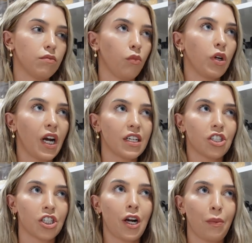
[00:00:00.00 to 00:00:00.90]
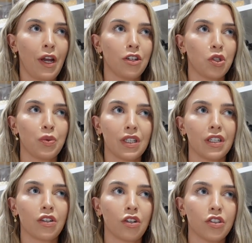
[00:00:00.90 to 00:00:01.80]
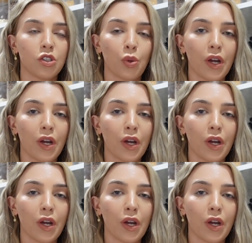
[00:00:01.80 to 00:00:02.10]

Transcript: We had to share our pantry with the linen closets.